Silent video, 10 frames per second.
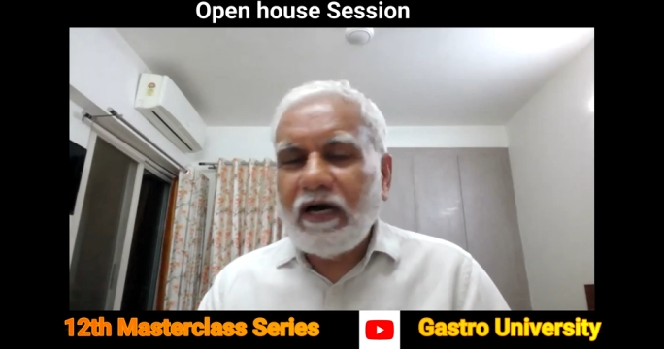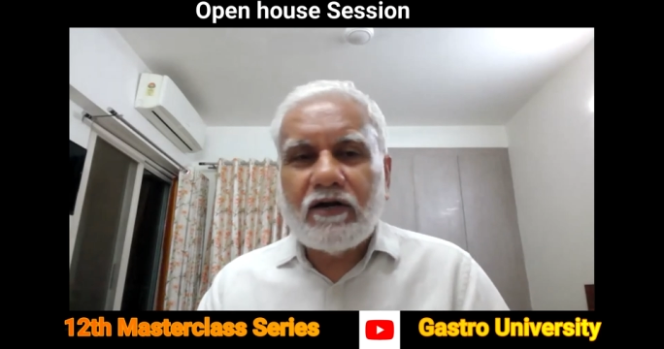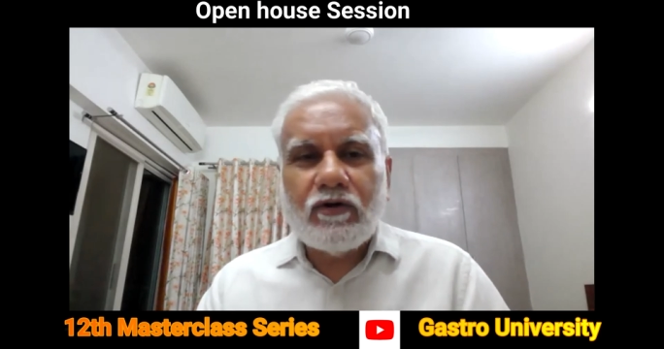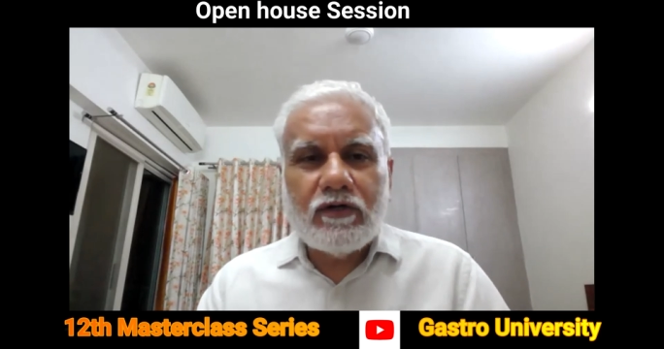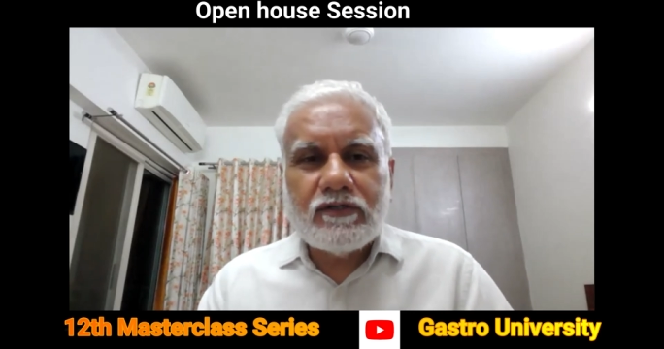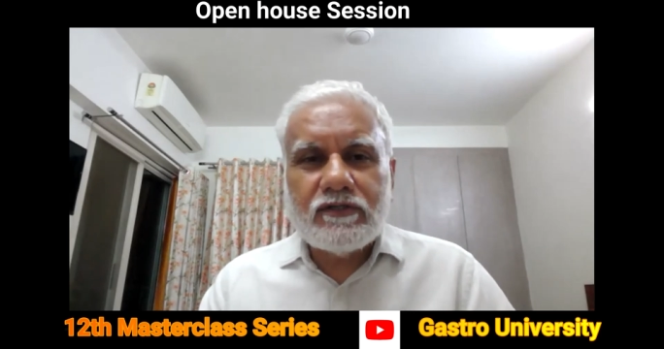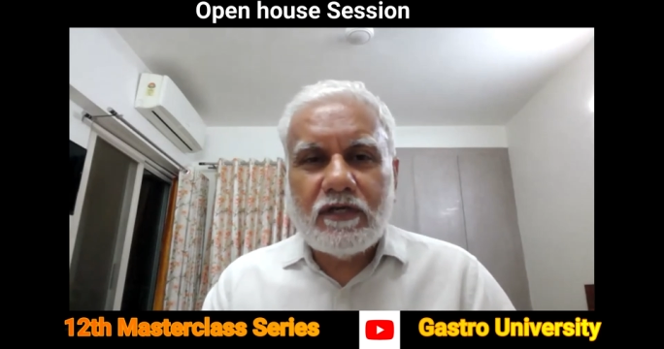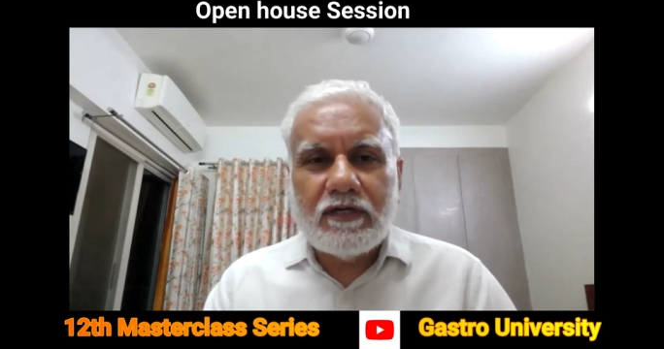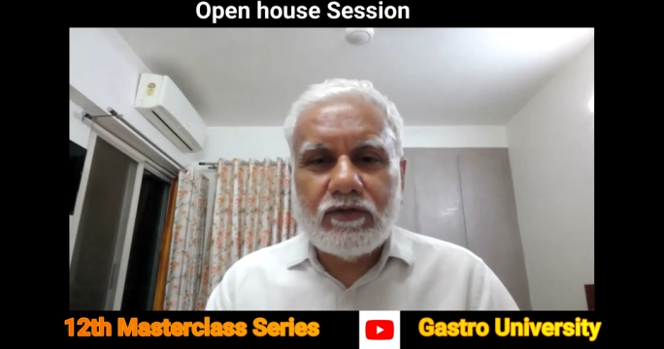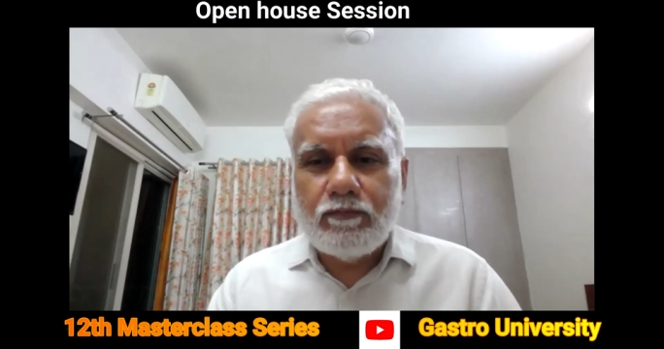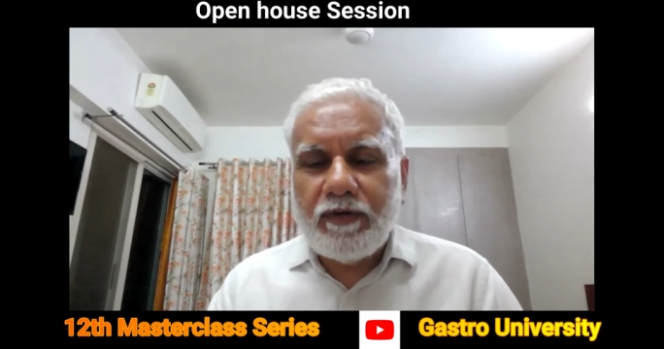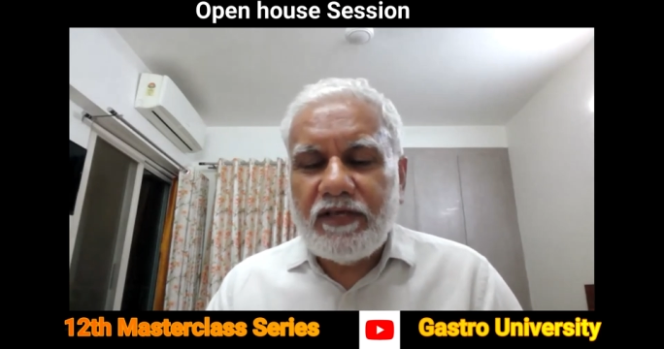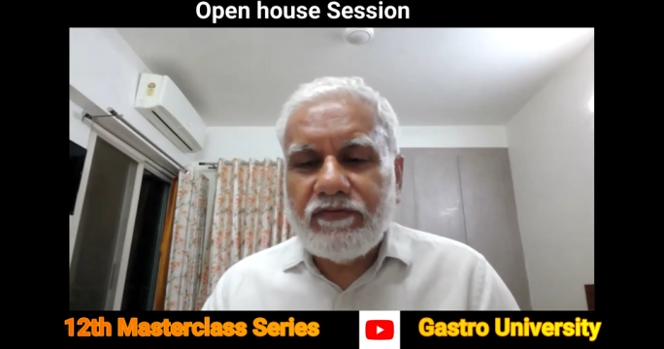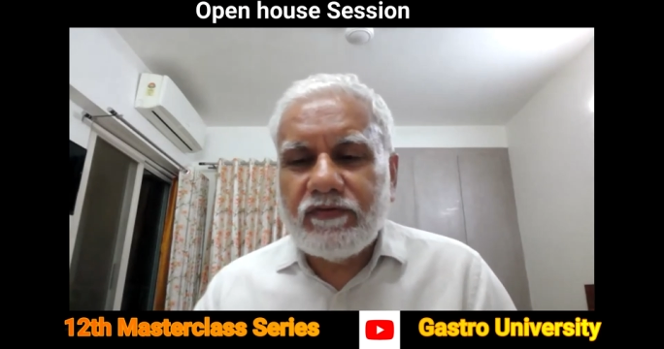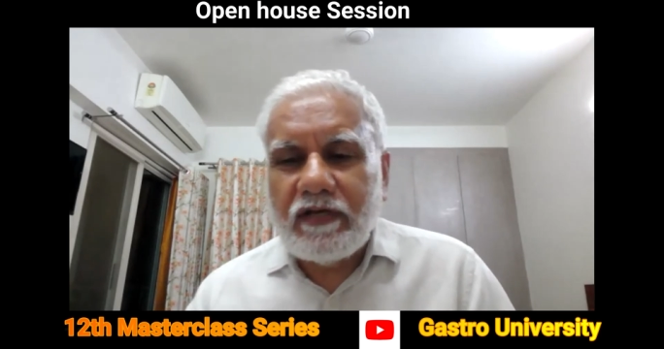Marcos to
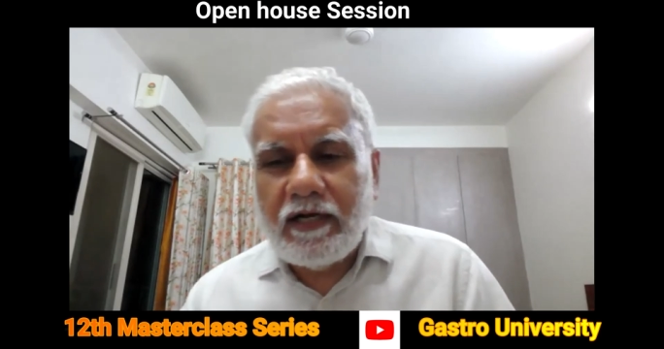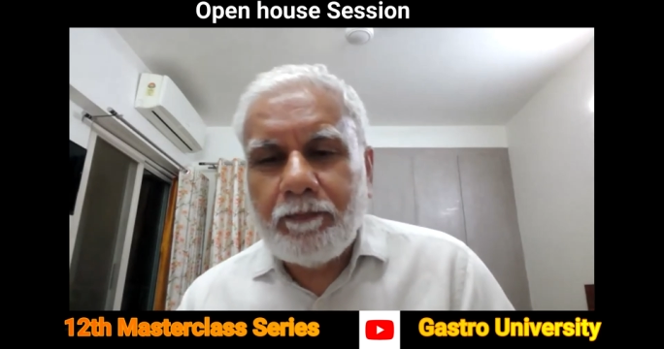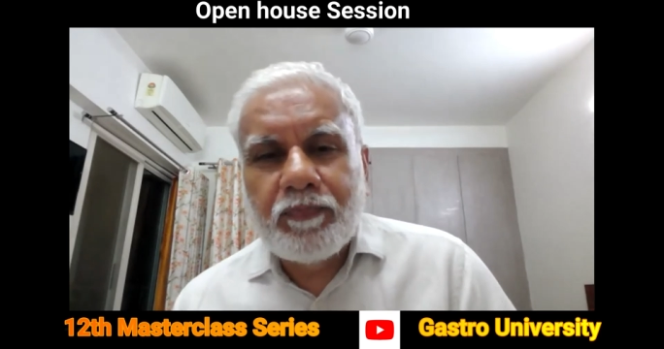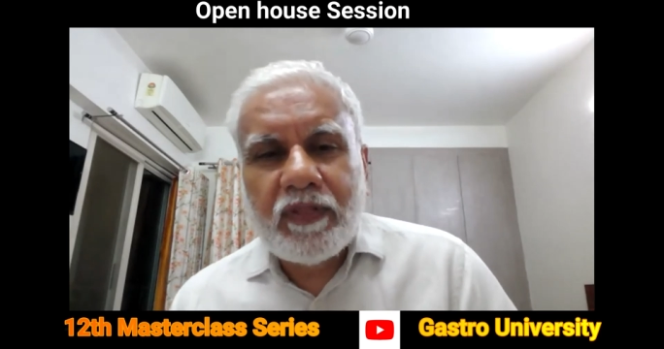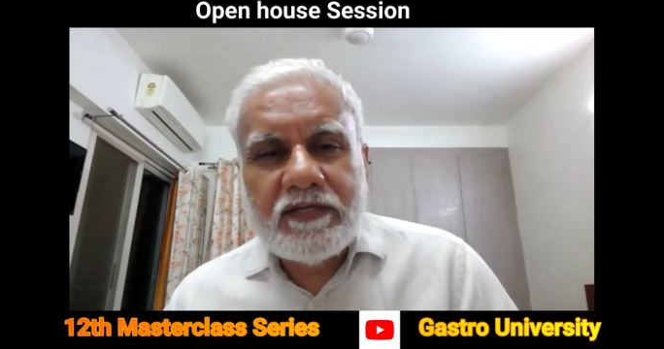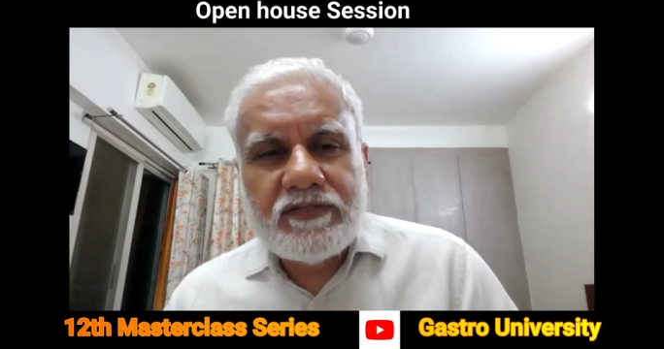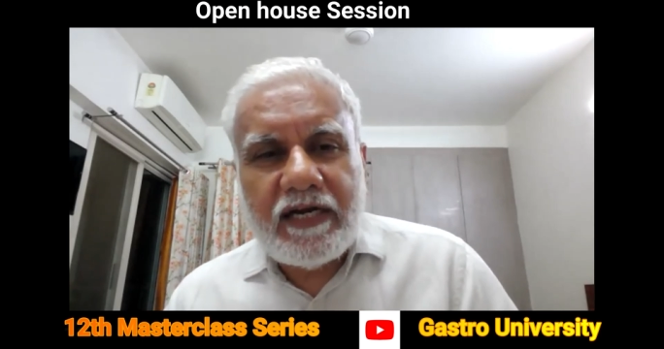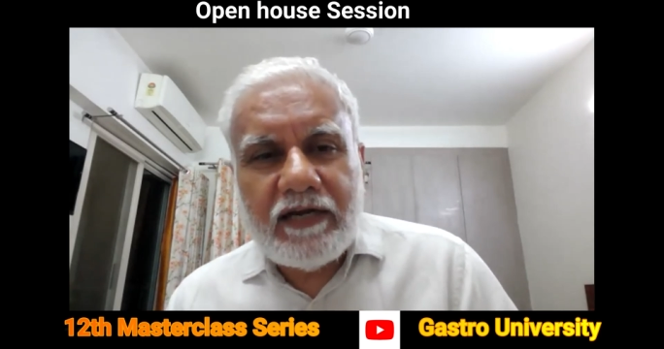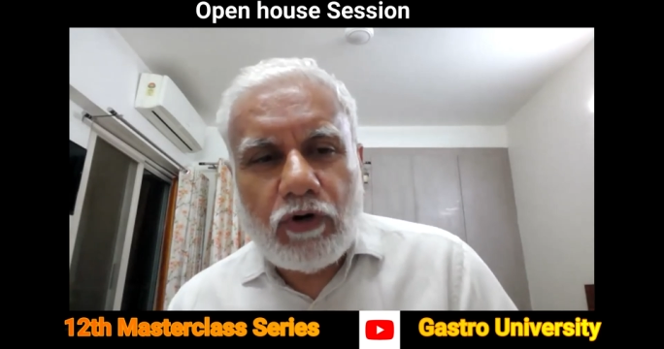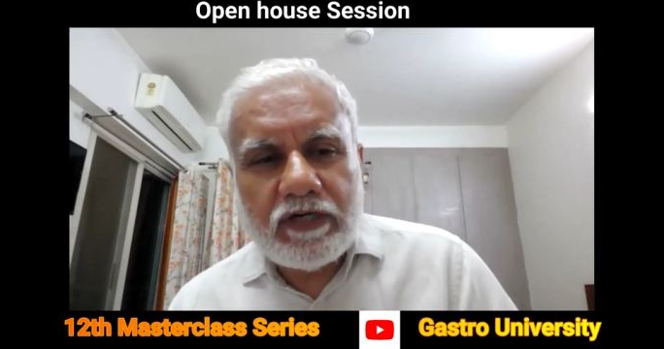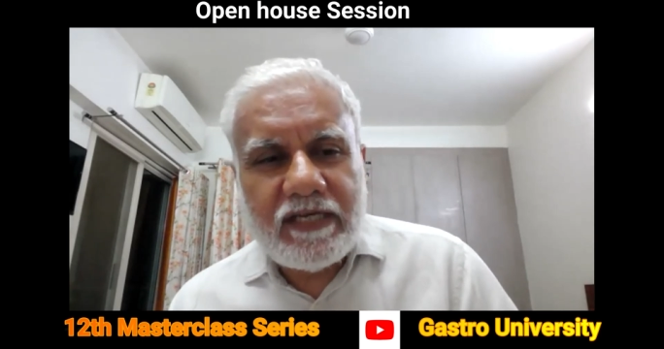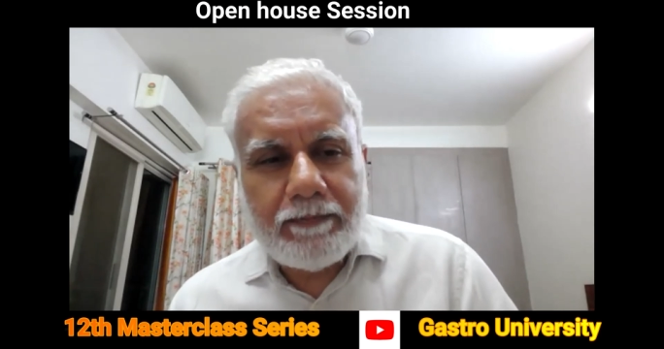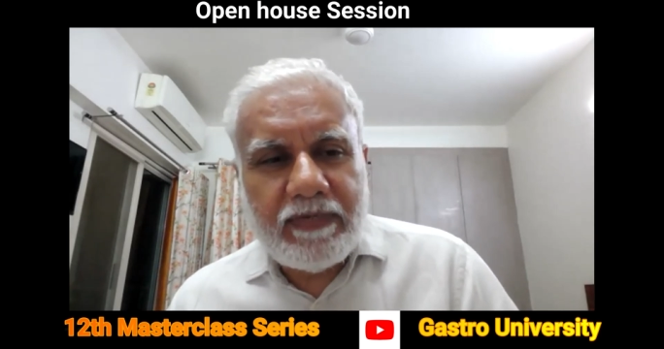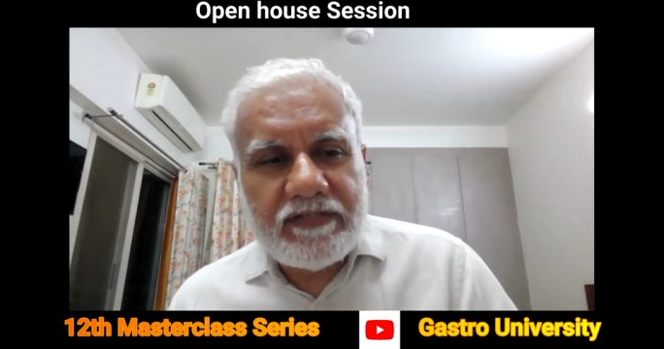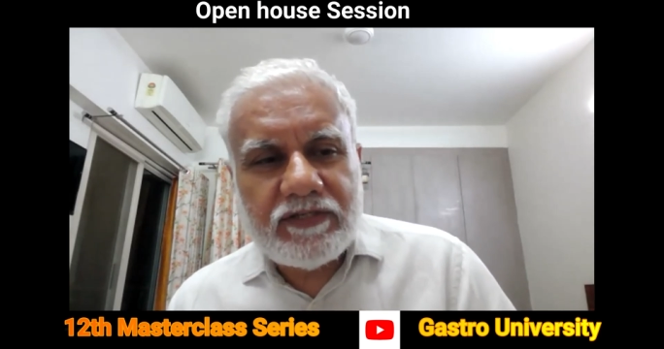please send a
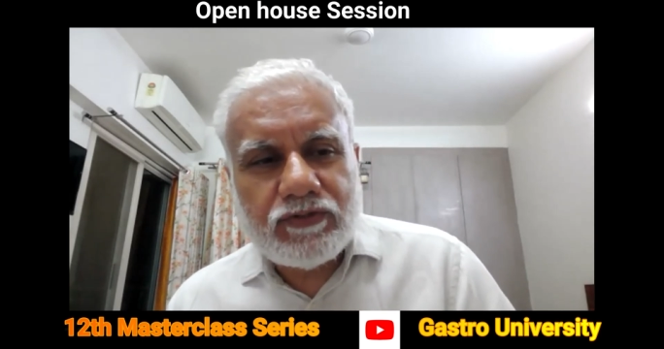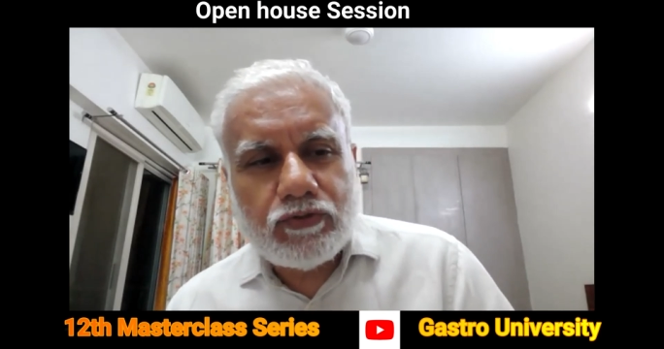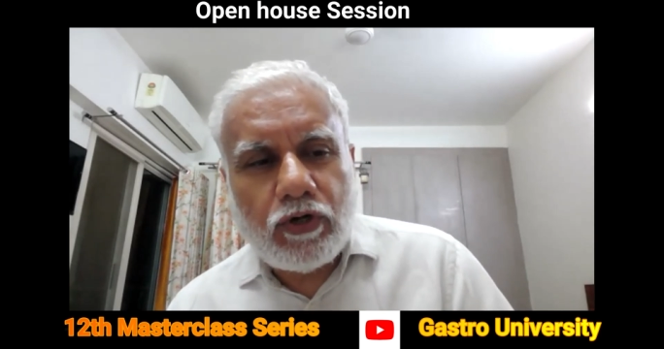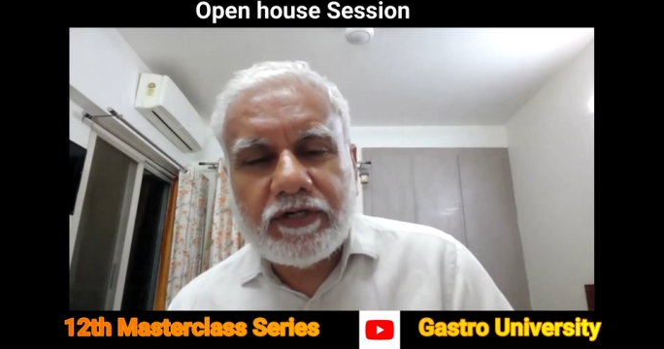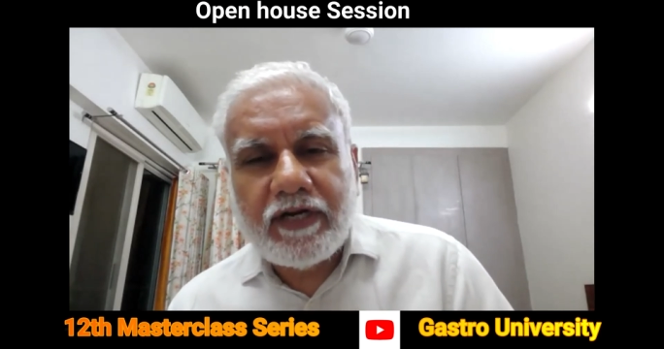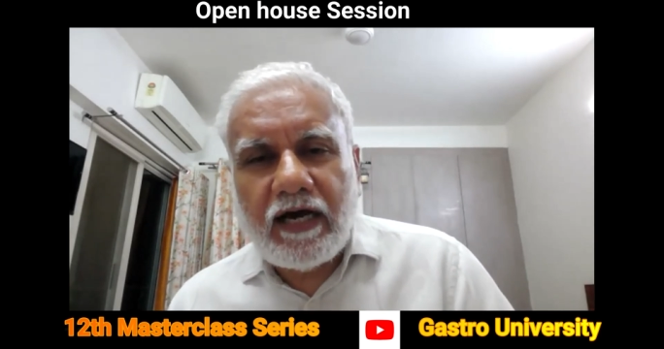WhatsApp message to Dr.